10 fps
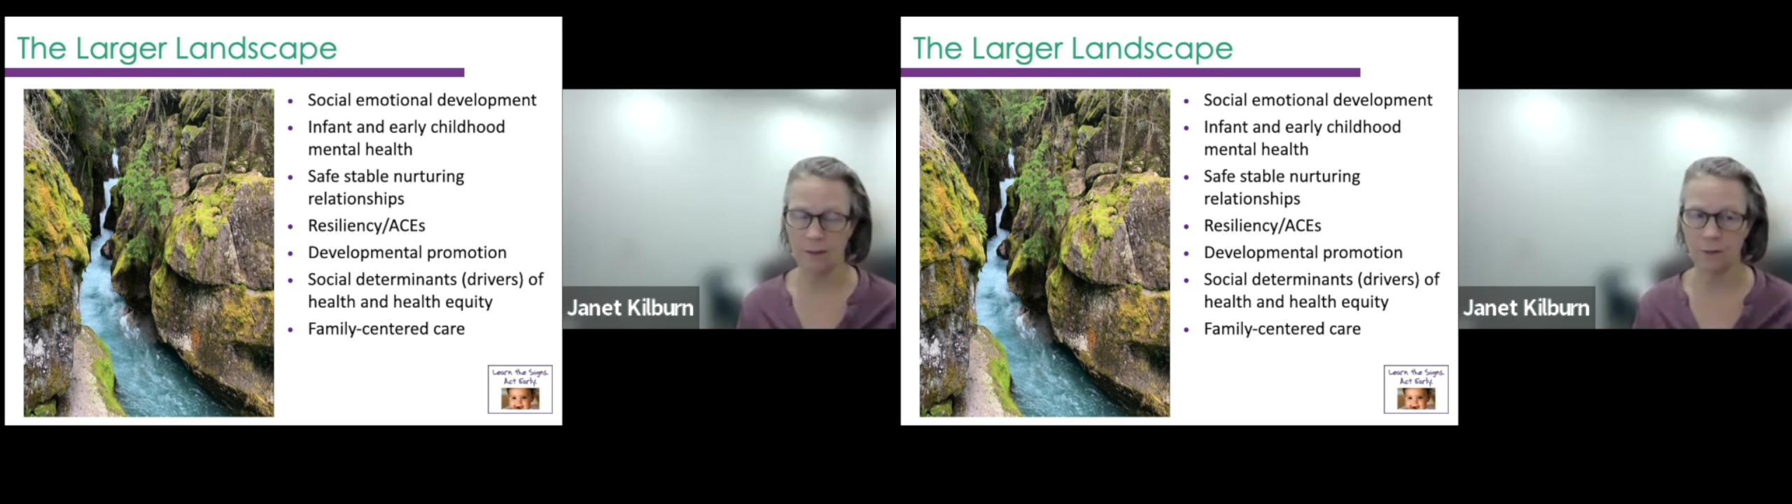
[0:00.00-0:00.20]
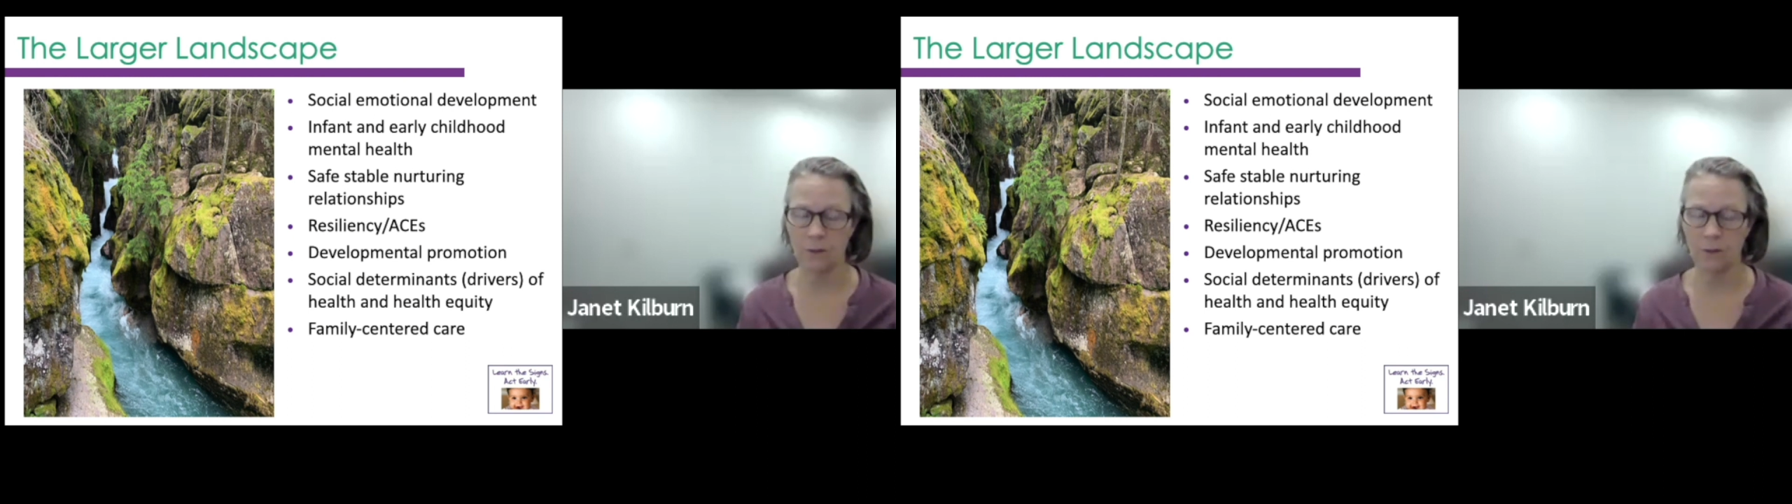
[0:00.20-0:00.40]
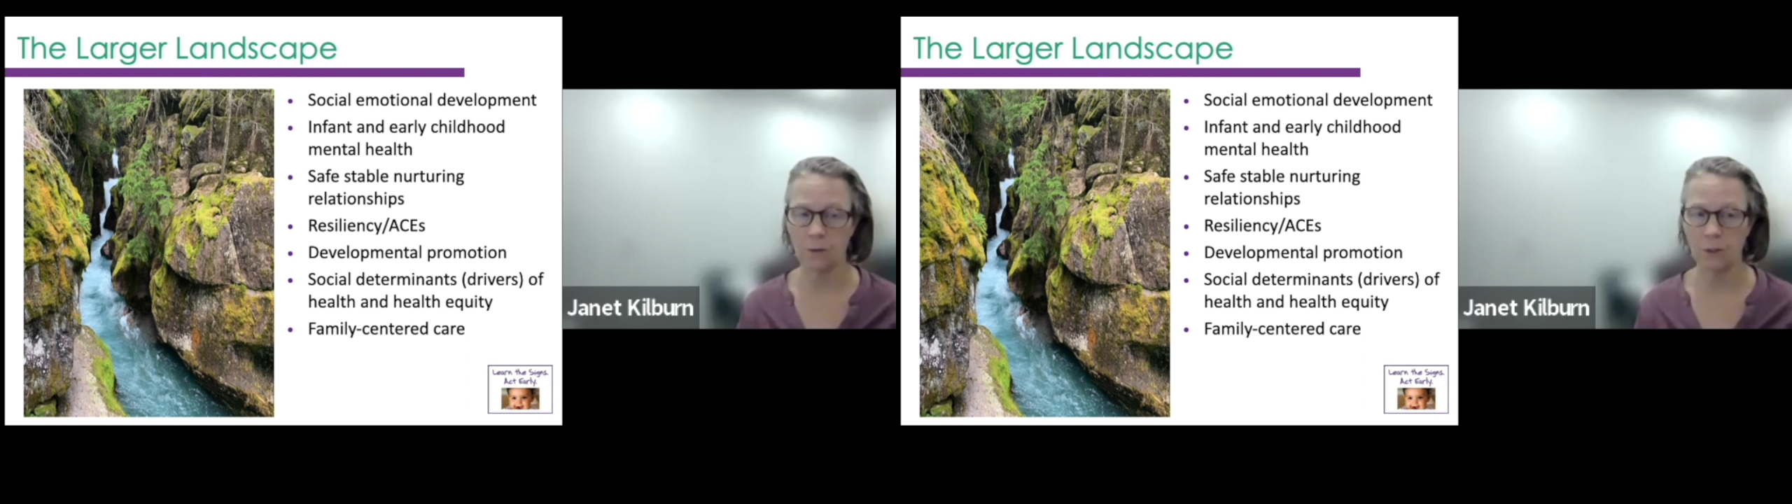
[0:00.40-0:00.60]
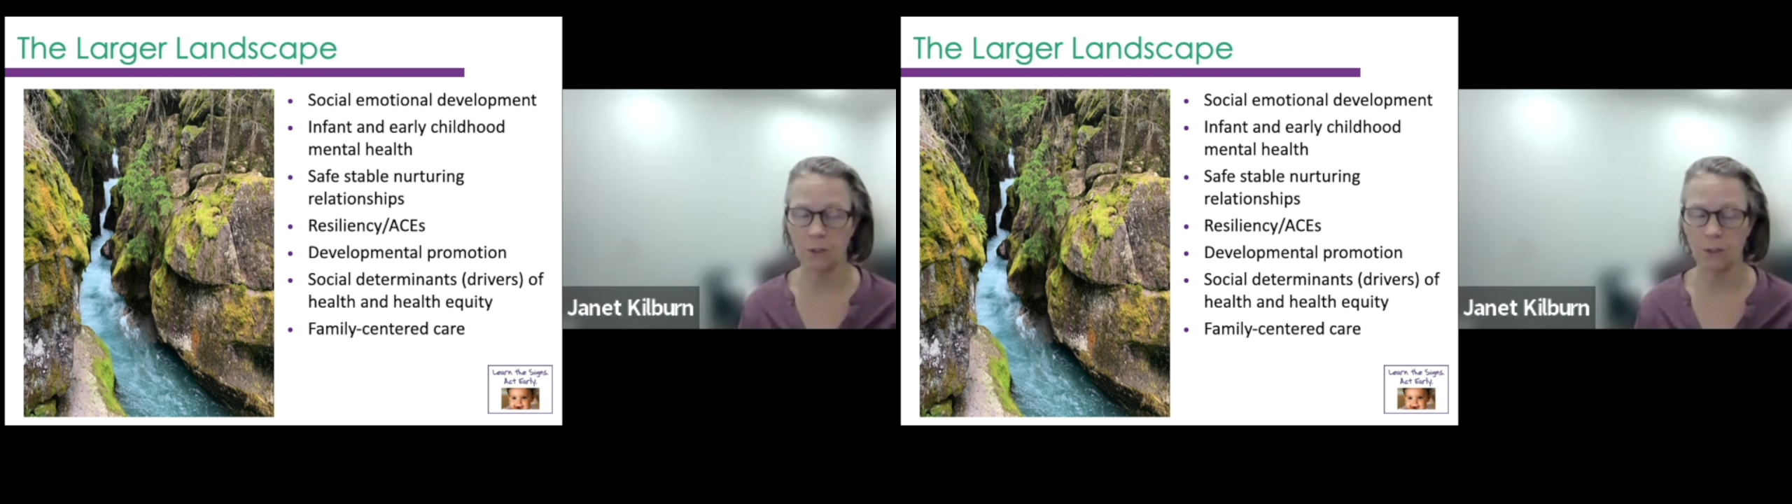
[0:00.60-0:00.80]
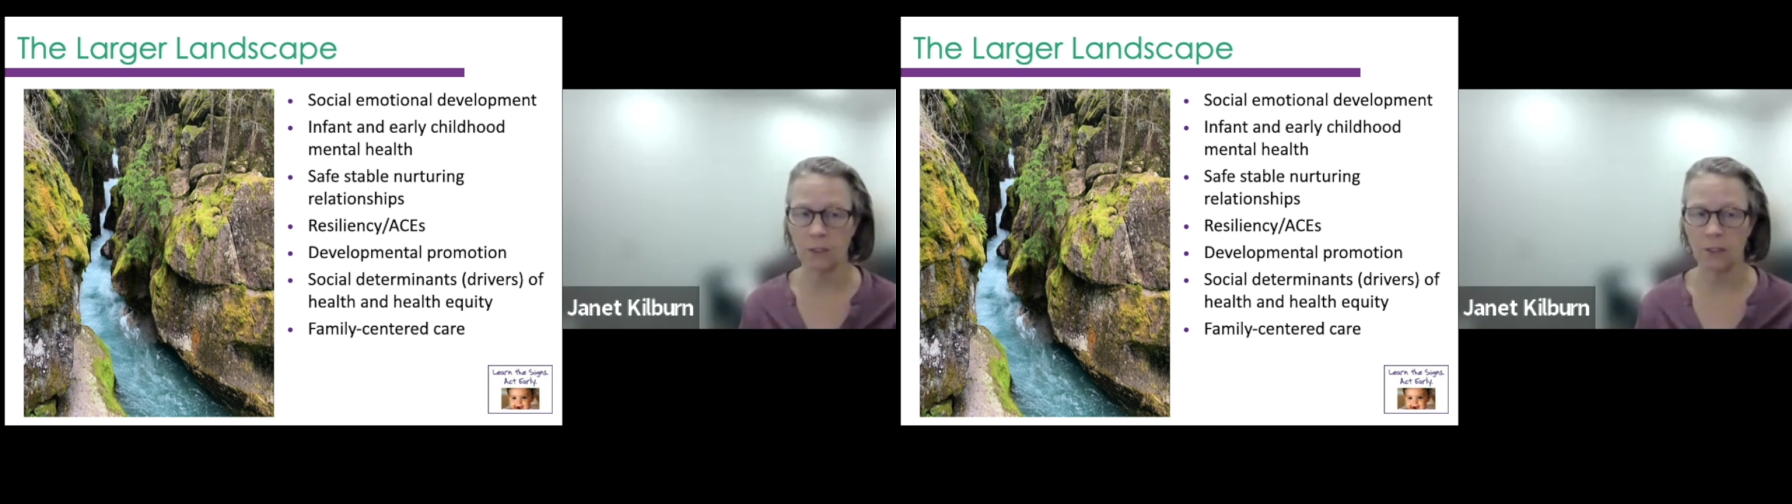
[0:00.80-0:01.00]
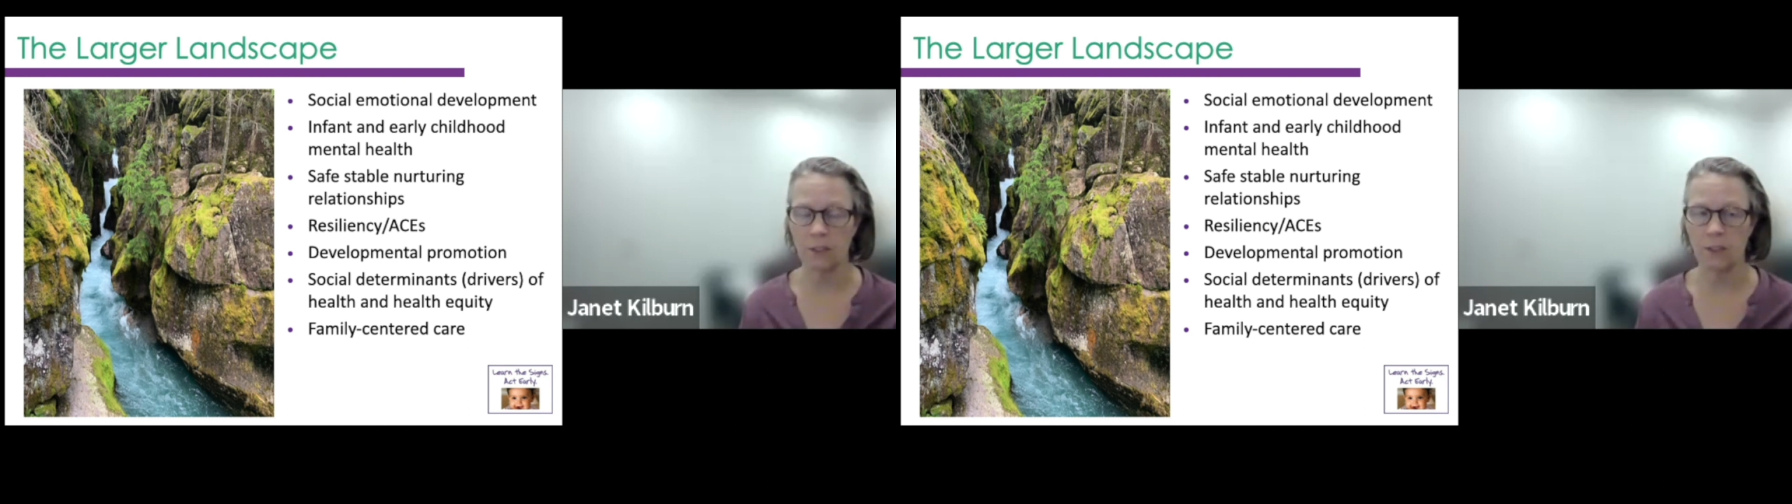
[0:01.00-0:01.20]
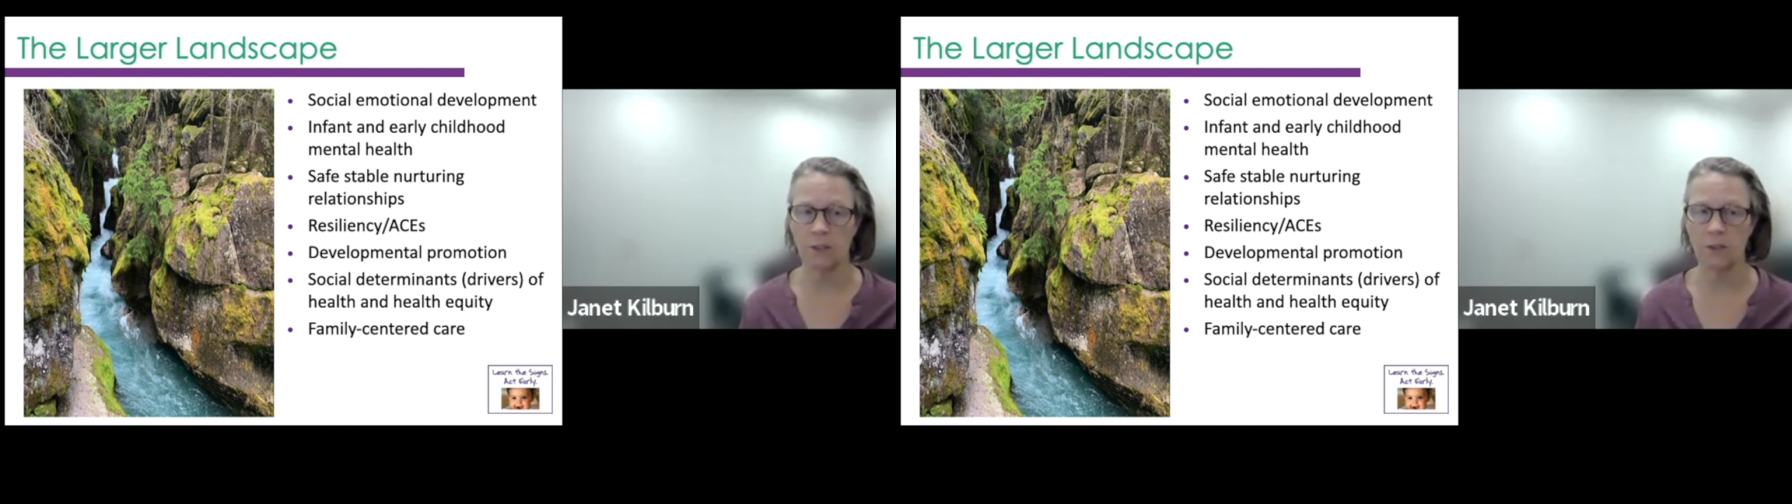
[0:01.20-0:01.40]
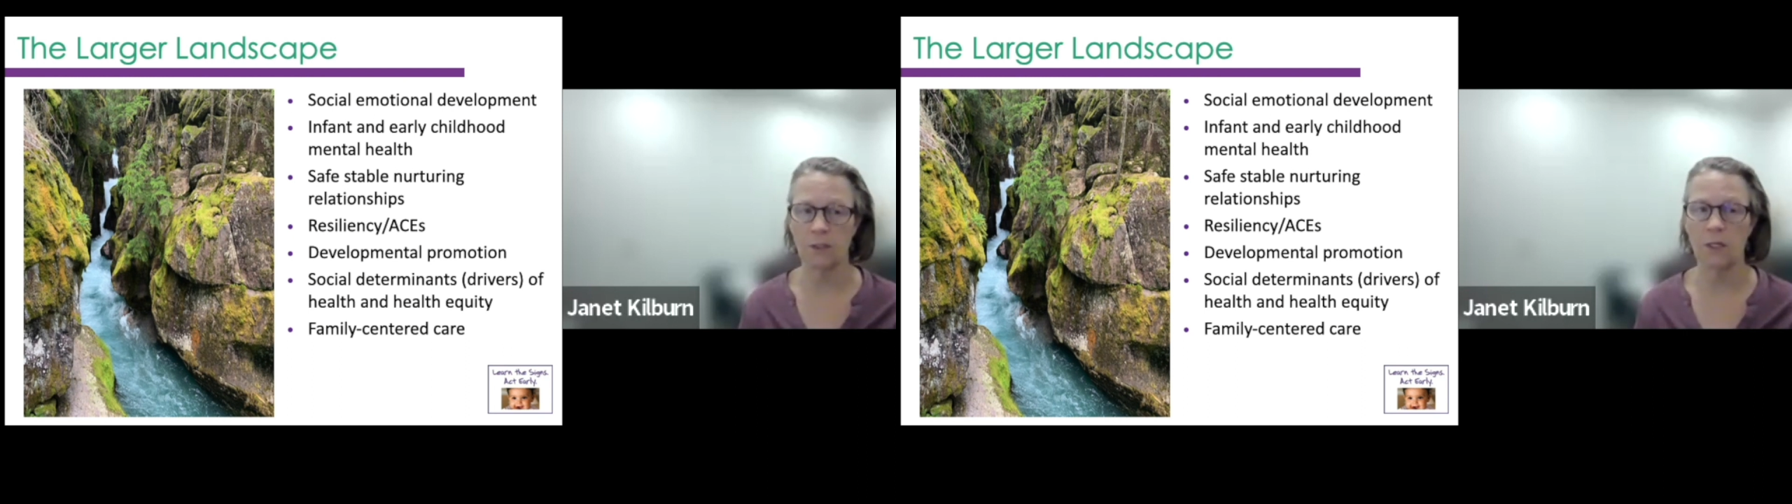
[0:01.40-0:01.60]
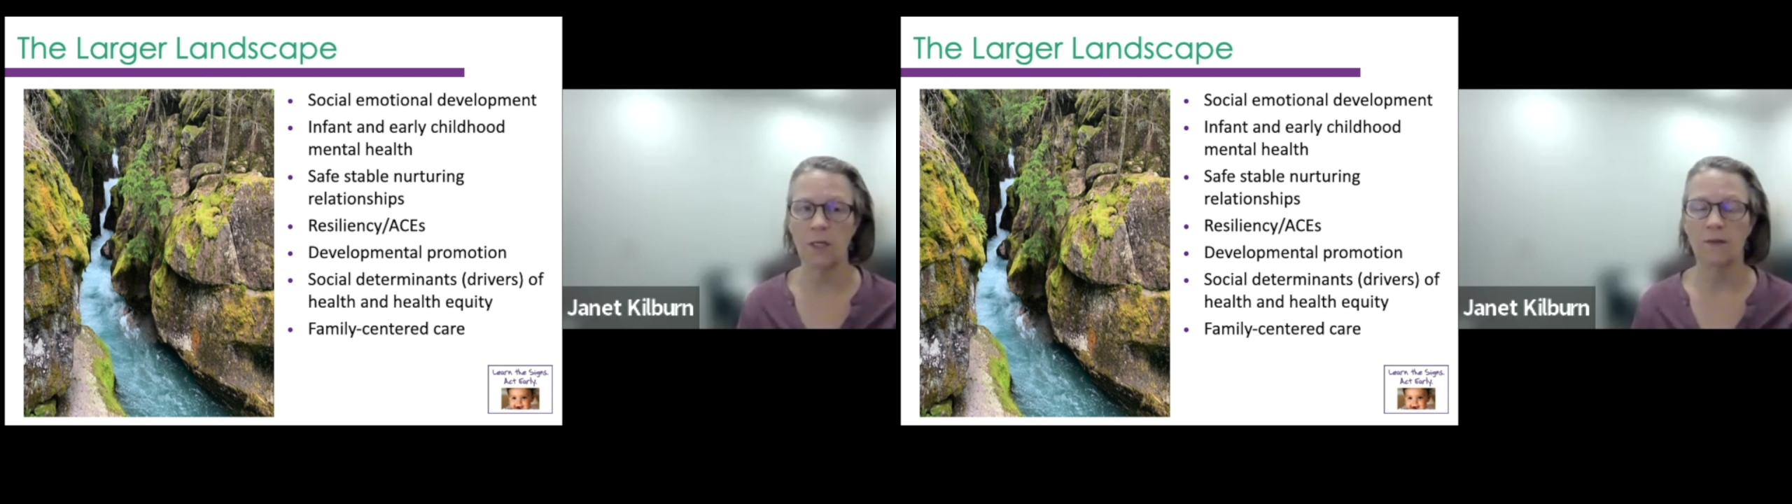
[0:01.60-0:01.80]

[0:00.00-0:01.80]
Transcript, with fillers: those social conditions